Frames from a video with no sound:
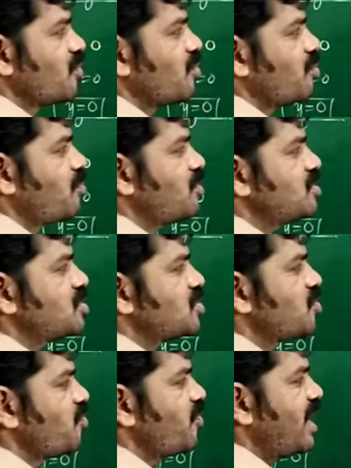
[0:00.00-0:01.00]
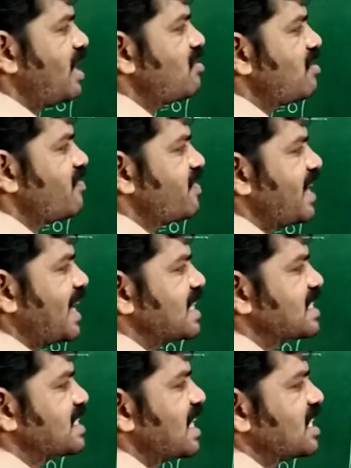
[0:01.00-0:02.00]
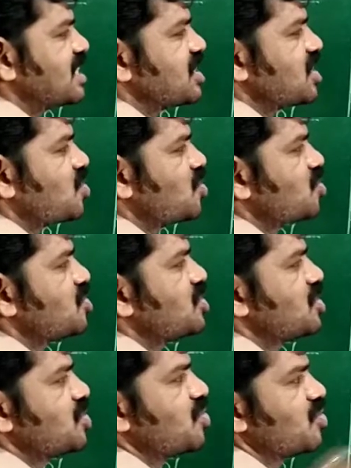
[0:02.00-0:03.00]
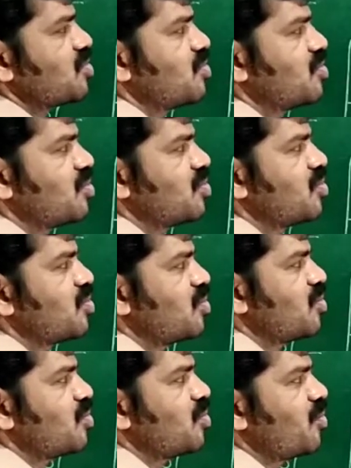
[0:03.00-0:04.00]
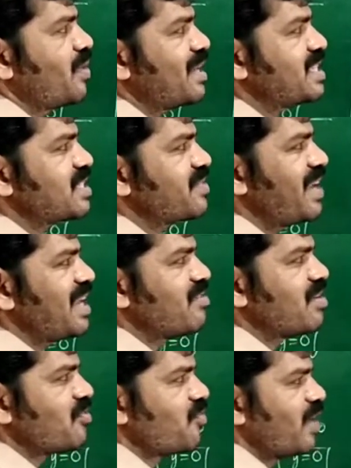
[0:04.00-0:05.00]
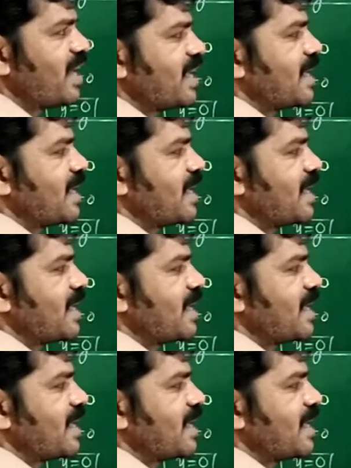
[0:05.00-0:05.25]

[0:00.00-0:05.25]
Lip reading: put value of x that is equal to 0. What is the value of y?